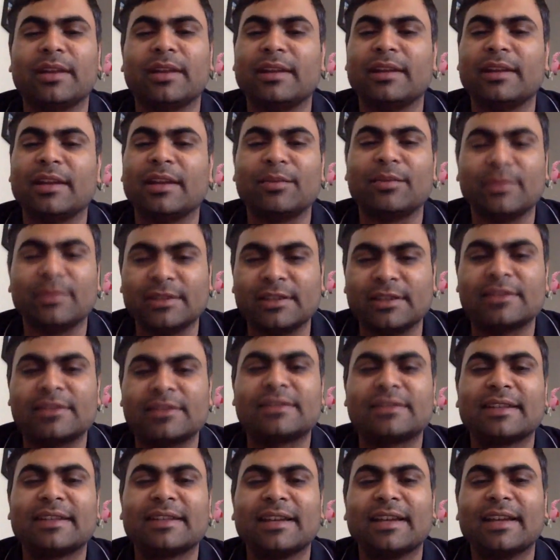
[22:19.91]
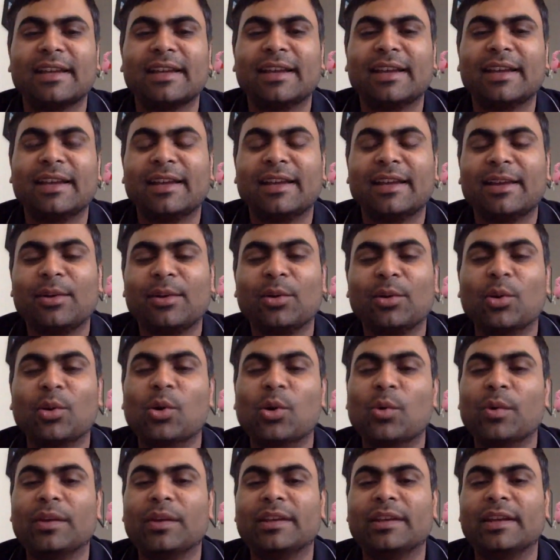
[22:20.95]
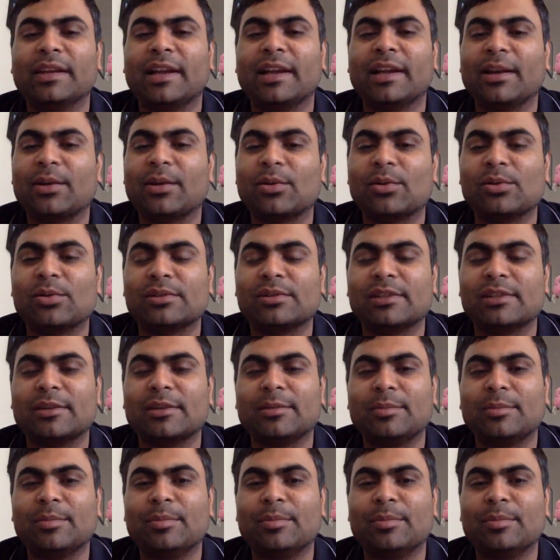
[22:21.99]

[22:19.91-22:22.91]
and then we just go with it and close it,